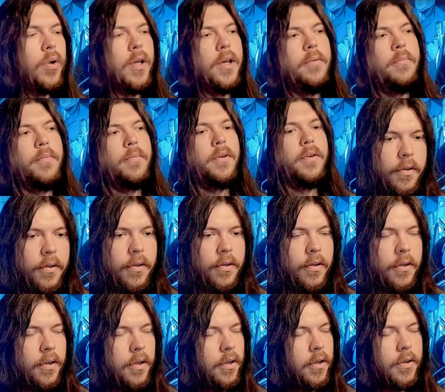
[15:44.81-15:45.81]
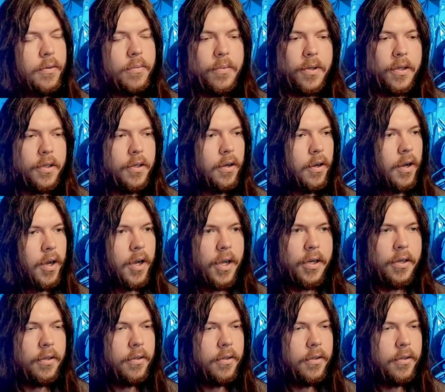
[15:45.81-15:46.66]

Oh my god.